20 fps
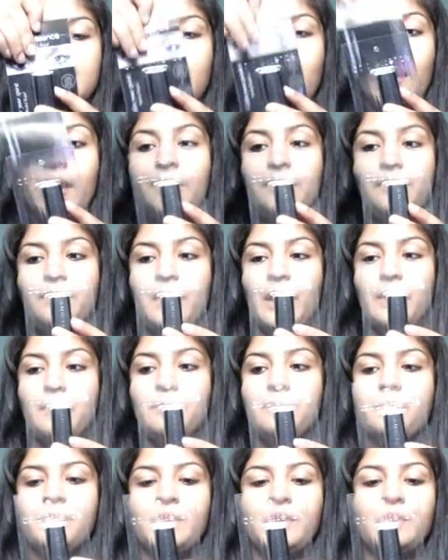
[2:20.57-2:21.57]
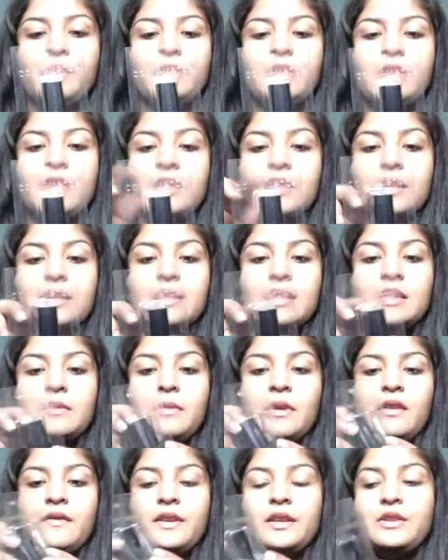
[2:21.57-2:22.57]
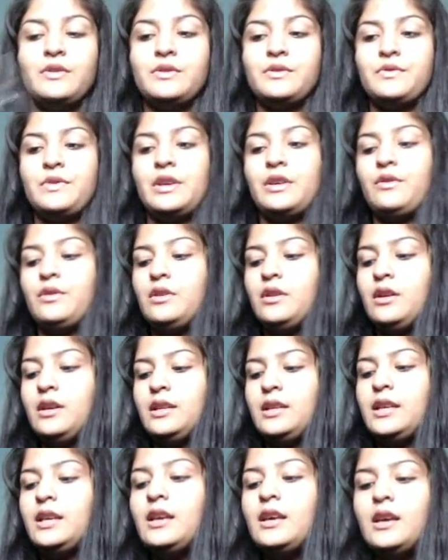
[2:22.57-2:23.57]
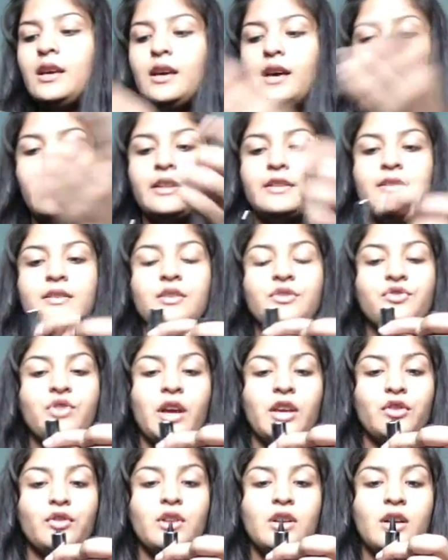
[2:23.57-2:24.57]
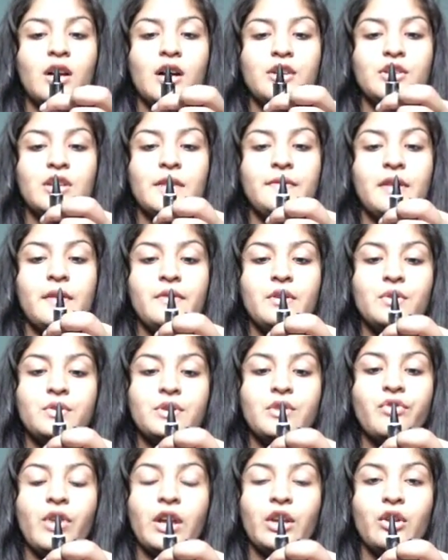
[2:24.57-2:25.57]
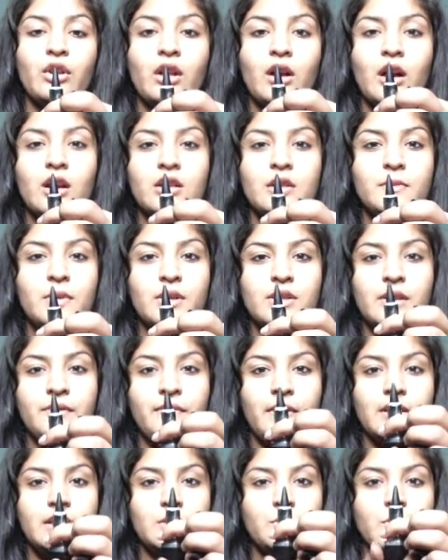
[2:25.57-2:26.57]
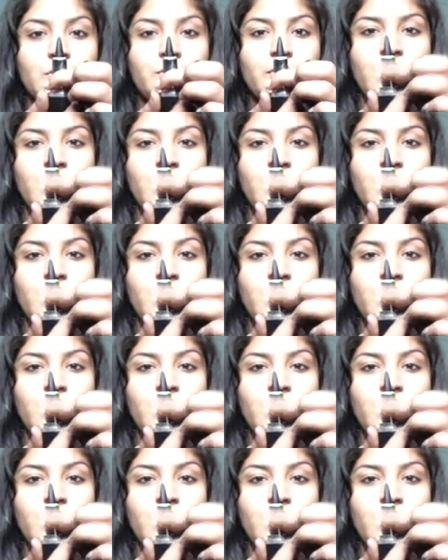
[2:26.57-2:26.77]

I'm using this in my videos regularly, and it's the triangular kajal. I've never used a triangular kajal because I felt it was